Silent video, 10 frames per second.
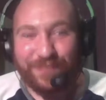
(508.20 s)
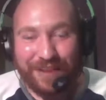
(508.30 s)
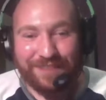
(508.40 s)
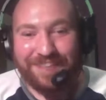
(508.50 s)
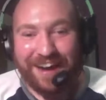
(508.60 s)
We
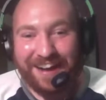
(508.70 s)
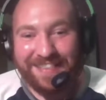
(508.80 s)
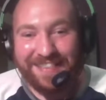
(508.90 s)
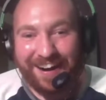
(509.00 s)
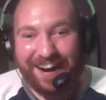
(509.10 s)
have not
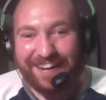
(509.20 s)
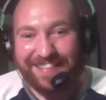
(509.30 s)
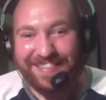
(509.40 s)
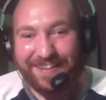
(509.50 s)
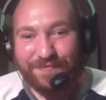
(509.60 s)

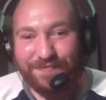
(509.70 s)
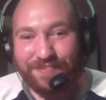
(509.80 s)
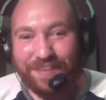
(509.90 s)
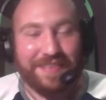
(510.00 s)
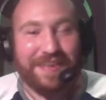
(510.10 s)
talked,
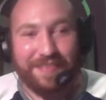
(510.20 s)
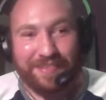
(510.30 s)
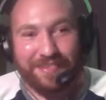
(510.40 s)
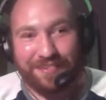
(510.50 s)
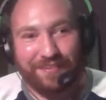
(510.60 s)

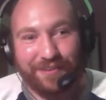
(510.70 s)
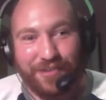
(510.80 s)
and this is